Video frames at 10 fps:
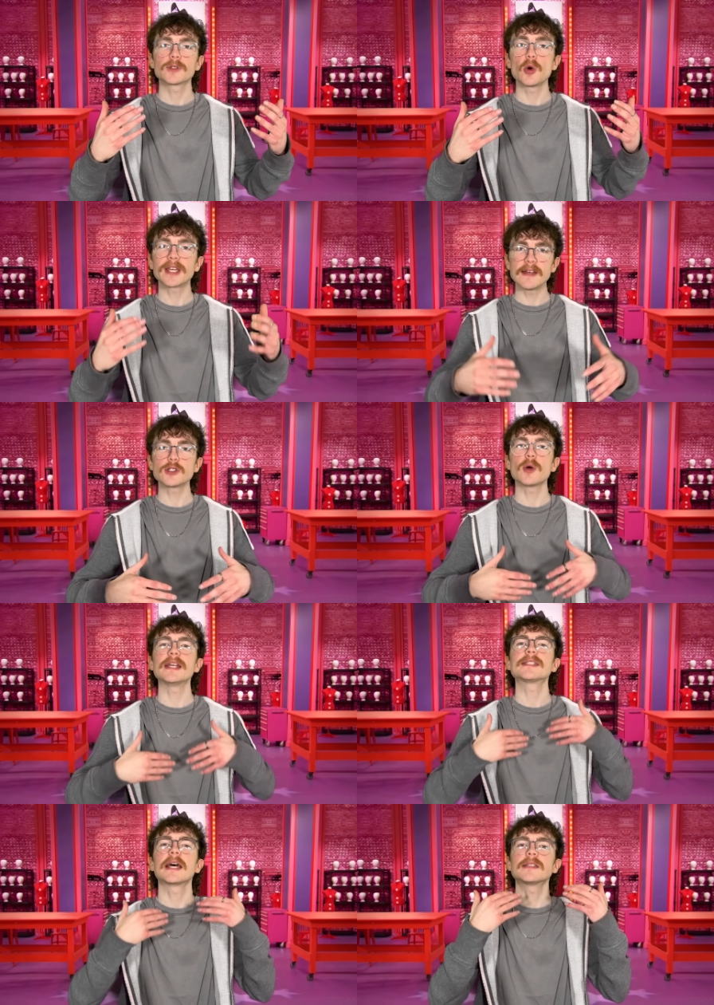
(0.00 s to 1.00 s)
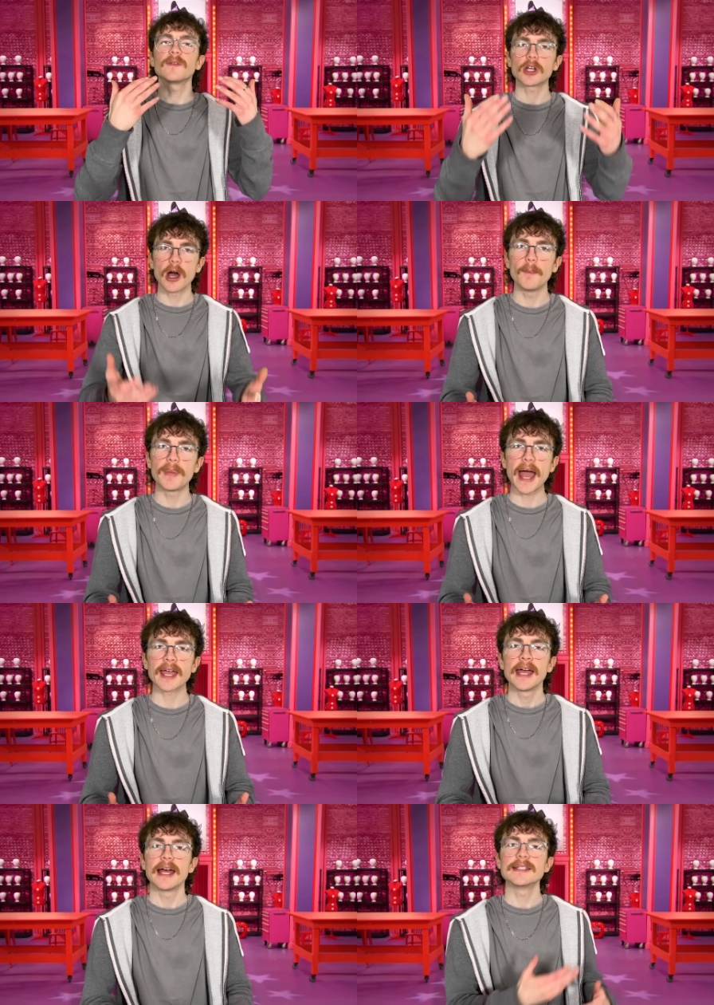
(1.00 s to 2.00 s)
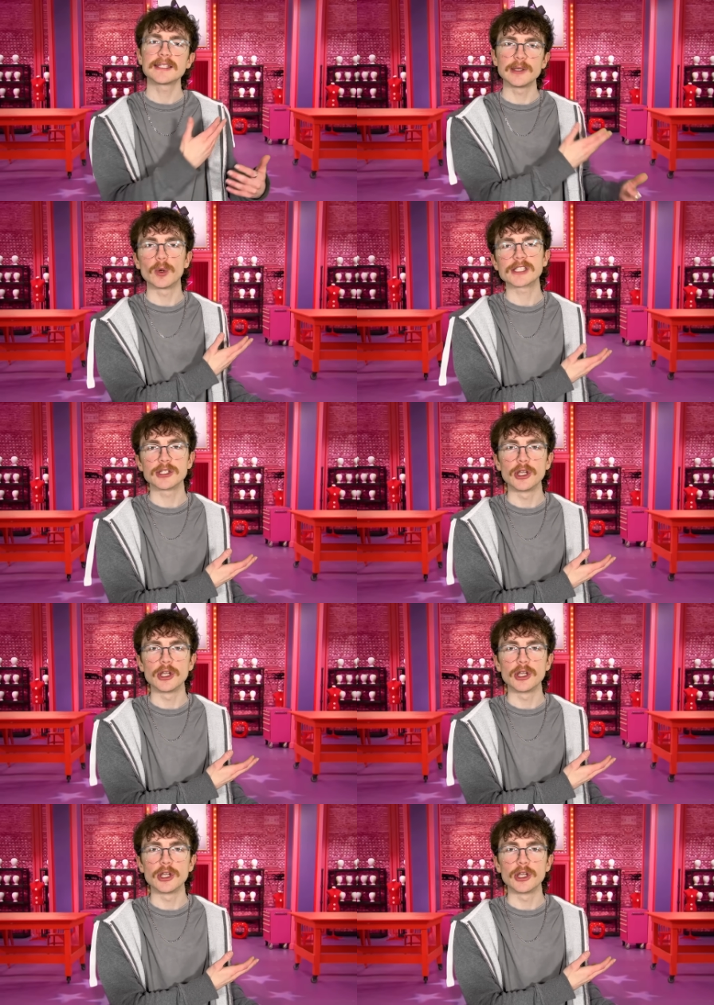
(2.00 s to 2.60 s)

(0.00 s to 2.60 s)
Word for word: So it gives you an incentive to come back and see what's